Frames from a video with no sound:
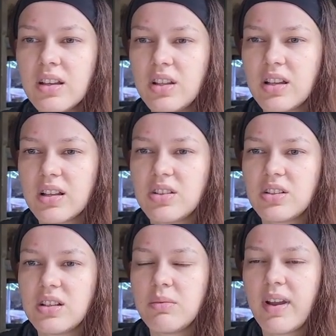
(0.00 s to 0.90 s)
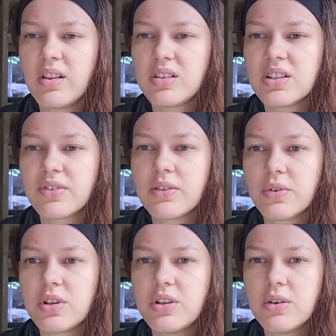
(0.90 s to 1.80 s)
And it might look different for
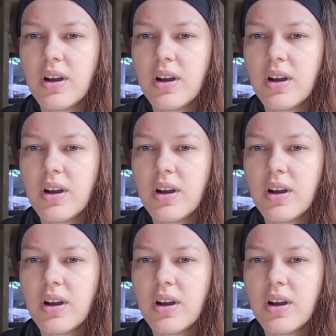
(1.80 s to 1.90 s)
you.